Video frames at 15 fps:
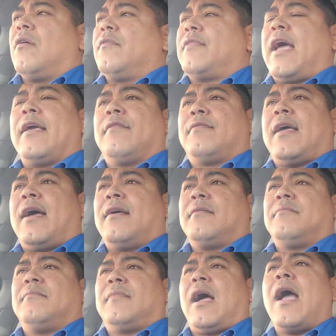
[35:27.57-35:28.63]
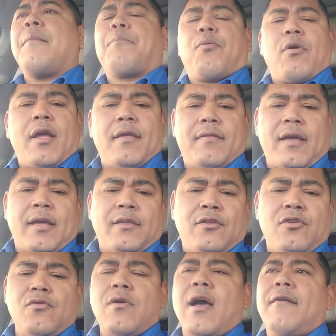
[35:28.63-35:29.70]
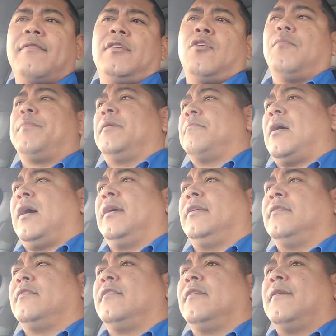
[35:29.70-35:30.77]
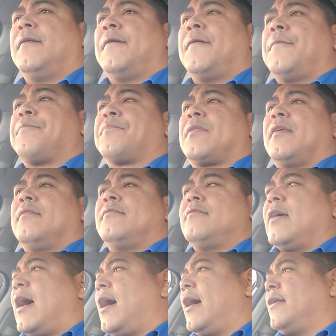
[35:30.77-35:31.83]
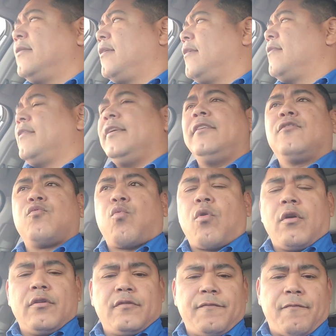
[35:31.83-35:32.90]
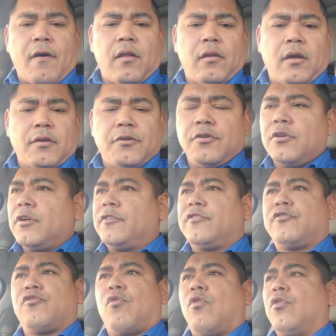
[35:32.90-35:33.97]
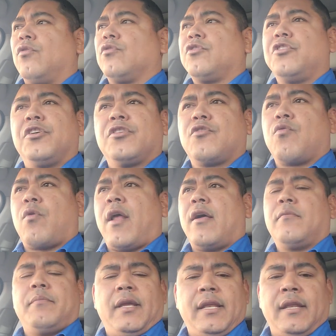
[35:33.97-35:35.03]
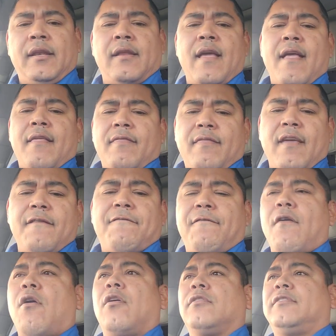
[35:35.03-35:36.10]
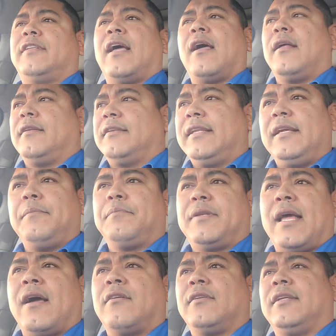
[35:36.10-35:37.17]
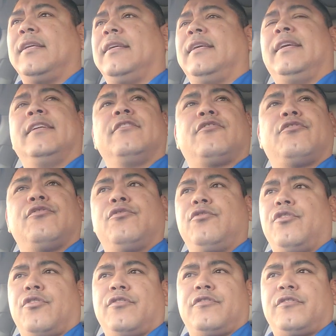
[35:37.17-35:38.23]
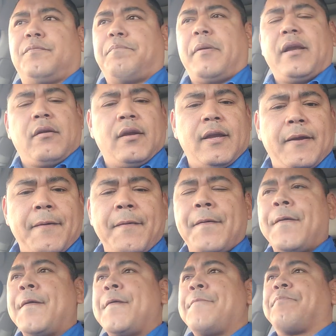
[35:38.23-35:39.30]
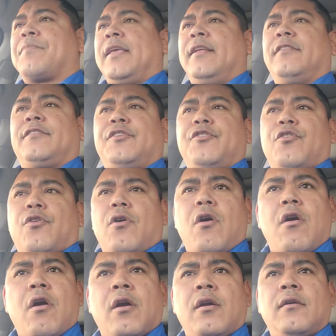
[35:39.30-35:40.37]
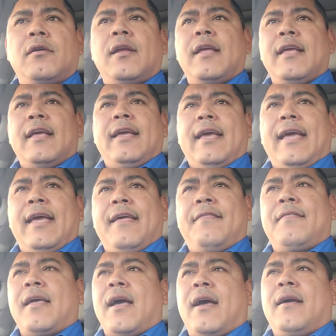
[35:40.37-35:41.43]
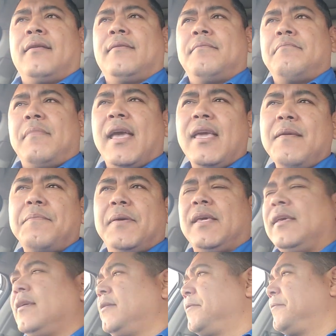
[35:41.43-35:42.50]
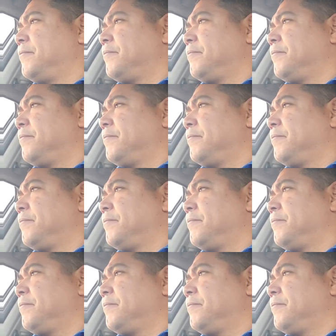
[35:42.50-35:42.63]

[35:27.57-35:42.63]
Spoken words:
that I pray that you have an open mind, that these words fall on good soil, good ground, meaning they fall deep down into your spirit, into your heart, and that maybe